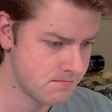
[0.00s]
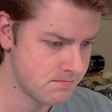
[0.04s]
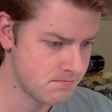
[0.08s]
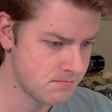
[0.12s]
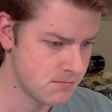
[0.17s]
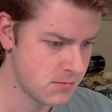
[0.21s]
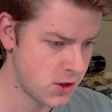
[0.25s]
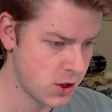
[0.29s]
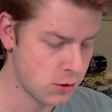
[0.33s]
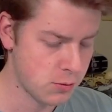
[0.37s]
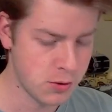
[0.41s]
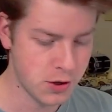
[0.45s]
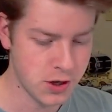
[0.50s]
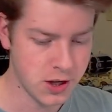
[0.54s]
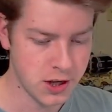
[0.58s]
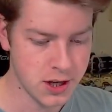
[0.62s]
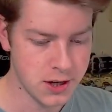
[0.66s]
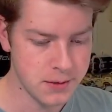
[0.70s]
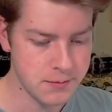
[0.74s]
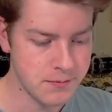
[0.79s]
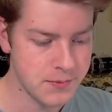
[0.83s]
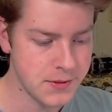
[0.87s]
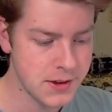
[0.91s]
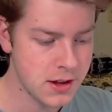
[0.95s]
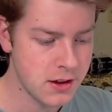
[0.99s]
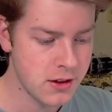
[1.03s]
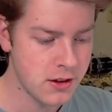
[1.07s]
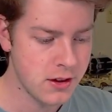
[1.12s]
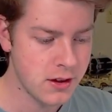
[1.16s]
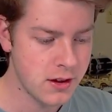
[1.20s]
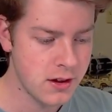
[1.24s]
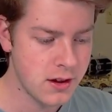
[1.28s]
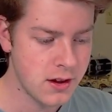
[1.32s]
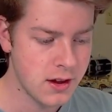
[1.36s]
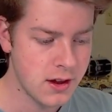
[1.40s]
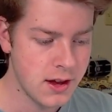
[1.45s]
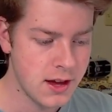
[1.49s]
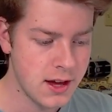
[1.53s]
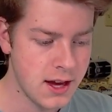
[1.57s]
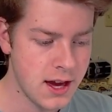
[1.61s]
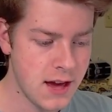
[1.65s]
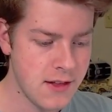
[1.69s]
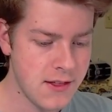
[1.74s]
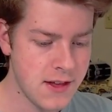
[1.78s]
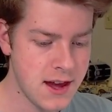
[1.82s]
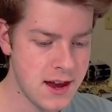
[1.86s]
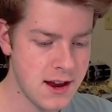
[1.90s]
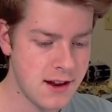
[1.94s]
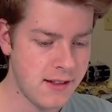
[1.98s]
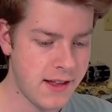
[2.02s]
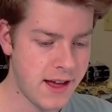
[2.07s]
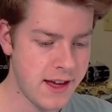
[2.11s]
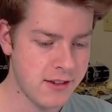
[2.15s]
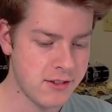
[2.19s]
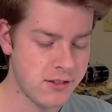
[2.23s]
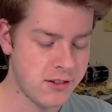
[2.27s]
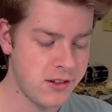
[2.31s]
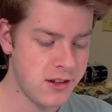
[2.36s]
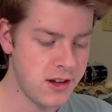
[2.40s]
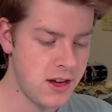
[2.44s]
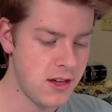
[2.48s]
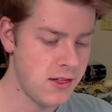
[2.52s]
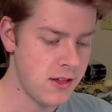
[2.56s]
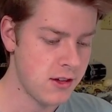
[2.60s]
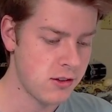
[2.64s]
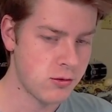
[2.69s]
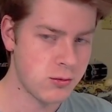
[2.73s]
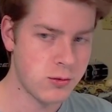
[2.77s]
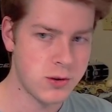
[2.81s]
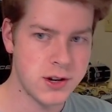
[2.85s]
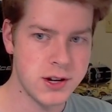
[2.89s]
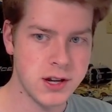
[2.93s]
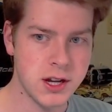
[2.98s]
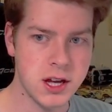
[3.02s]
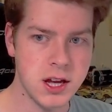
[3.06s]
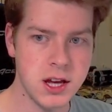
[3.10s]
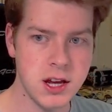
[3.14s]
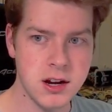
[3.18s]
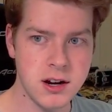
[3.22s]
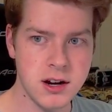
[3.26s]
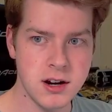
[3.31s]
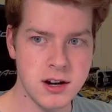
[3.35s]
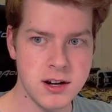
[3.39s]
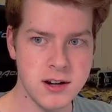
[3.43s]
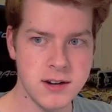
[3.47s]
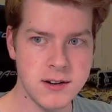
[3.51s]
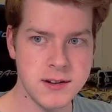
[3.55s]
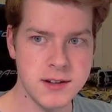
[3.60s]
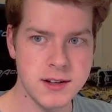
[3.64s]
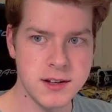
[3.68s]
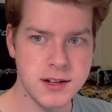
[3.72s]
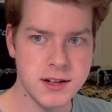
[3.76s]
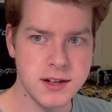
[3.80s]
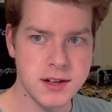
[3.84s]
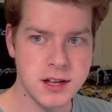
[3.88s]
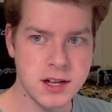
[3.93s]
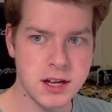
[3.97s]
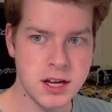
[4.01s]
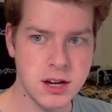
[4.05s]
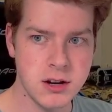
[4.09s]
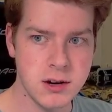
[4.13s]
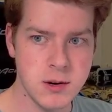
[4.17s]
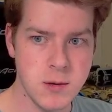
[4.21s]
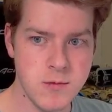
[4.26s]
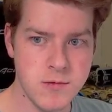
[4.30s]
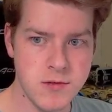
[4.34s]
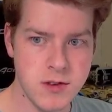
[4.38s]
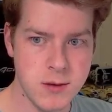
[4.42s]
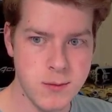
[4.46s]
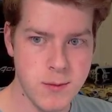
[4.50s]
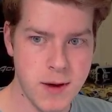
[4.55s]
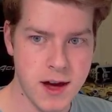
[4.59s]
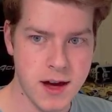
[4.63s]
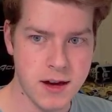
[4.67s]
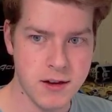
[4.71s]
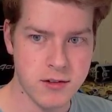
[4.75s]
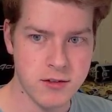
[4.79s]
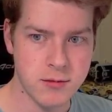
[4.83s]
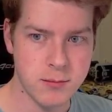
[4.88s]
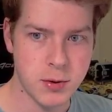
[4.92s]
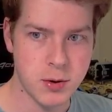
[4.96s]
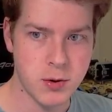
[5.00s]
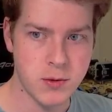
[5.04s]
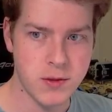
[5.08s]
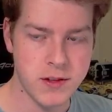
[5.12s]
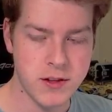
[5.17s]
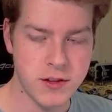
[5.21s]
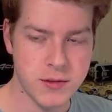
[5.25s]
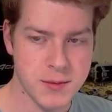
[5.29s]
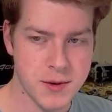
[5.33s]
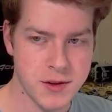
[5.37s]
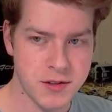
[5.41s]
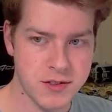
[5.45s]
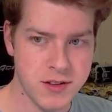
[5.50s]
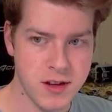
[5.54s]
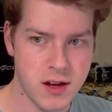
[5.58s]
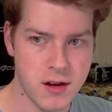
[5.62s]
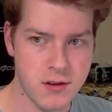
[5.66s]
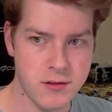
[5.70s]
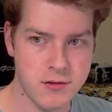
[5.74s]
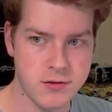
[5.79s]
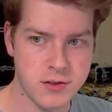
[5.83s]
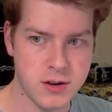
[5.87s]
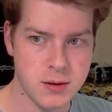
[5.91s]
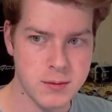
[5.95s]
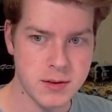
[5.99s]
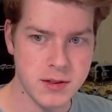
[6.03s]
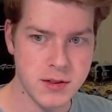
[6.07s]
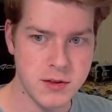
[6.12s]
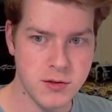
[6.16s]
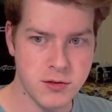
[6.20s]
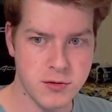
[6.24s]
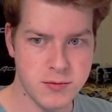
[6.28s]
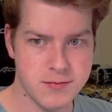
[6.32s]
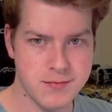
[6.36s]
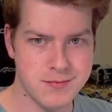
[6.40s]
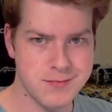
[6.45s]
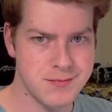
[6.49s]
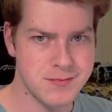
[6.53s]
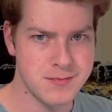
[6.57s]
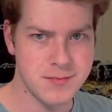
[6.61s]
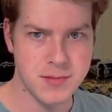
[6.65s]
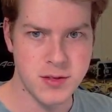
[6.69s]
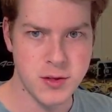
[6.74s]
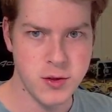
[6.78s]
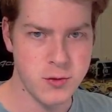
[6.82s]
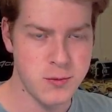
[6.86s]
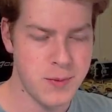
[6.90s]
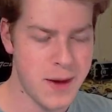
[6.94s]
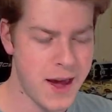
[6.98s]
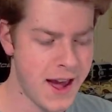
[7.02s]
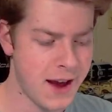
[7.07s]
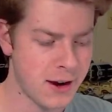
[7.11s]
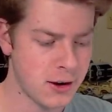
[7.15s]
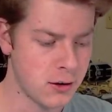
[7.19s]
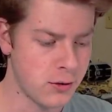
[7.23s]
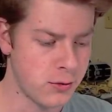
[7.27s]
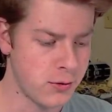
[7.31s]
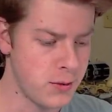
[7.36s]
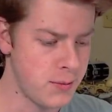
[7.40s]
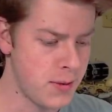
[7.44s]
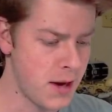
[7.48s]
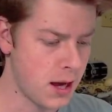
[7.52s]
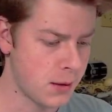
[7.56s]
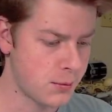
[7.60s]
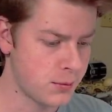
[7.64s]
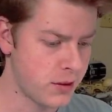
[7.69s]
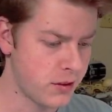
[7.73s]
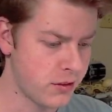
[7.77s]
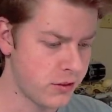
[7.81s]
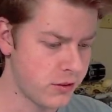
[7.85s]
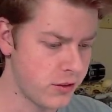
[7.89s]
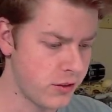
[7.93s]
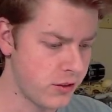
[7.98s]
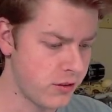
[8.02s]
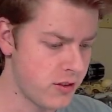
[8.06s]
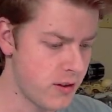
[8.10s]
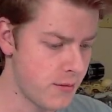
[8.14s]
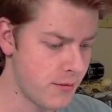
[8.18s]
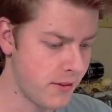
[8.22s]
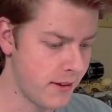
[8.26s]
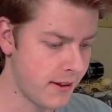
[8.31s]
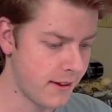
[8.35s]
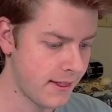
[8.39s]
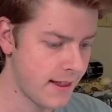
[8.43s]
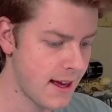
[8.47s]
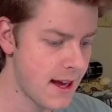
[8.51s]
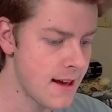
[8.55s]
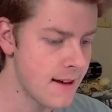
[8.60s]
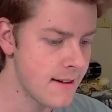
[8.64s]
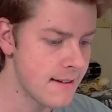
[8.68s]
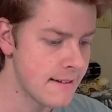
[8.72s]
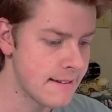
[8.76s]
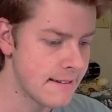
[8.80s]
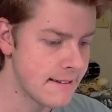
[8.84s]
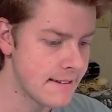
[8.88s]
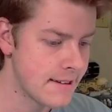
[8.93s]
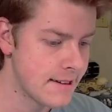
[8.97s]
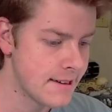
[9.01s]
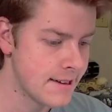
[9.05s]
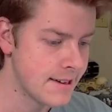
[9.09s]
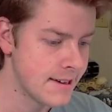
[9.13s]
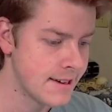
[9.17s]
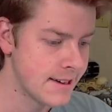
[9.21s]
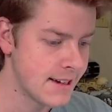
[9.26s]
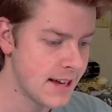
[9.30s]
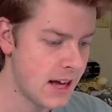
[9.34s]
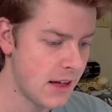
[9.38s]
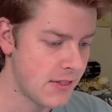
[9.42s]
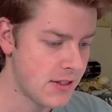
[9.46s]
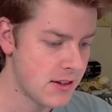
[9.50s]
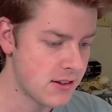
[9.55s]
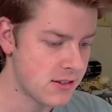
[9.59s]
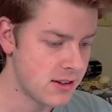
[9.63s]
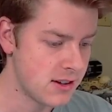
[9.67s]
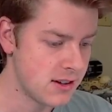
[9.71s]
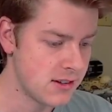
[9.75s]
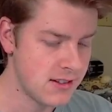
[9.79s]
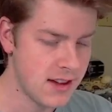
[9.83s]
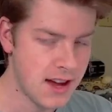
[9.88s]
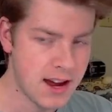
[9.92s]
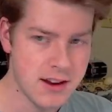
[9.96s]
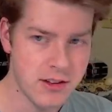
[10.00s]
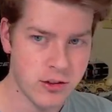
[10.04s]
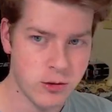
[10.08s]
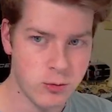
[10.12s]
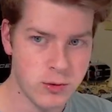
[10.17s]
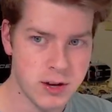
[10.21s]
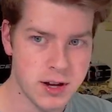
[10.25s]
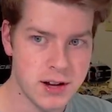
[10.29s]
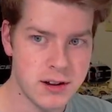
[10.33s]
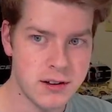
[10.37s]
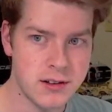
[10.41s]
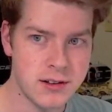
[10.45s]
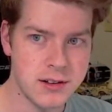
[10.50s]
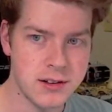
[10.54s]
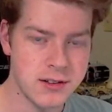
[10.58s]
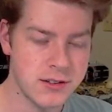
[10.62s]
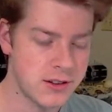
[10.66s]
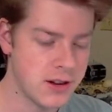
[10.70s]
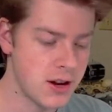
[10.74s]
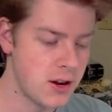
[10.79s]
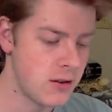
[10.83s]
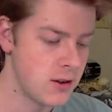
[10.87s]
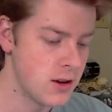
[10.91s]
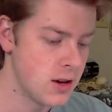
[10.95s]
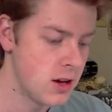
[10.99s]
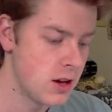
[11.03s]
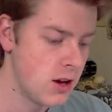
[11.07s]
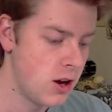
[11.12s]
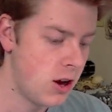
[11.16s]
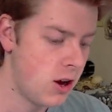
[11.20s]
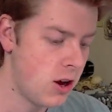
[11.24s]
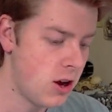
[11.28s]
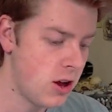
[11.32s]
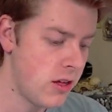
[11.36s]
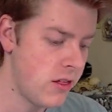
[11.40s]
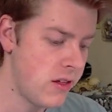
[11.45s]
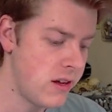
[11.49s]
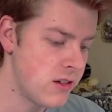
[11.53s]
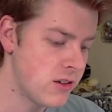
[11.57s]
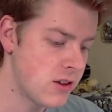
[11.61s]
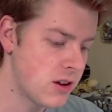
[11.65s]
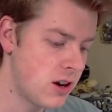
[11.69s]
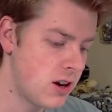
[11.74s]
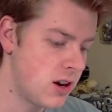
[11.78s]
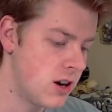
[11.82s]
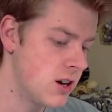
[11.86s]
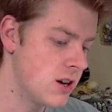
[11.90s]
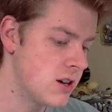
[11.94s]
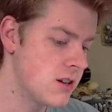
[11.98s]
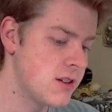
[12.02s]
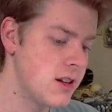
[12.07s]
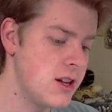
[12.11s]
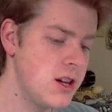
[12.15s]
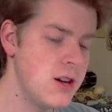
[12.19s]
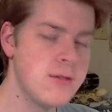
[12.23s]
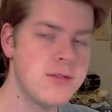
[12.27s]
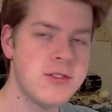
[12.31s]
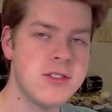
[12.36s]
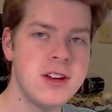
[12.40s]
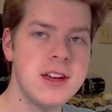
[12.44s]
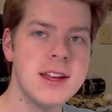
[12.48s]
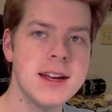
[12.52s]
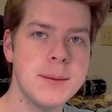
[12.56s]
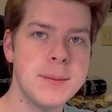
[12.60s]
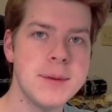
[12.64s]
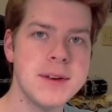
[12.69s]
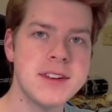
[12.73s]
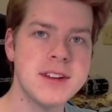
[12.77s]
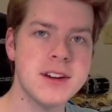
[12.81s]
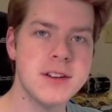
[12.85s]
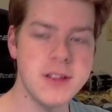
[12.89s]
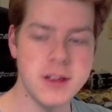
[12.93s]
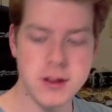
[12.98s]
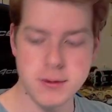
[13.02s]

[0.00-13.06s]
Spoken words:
Looks pretty good. And then lastly, this one here, Kyurem VMAX, pulled this myself from a loose pack or 3-pack blister or something like that. Got this in a 10 as well. So all of these cards that you've seen up until this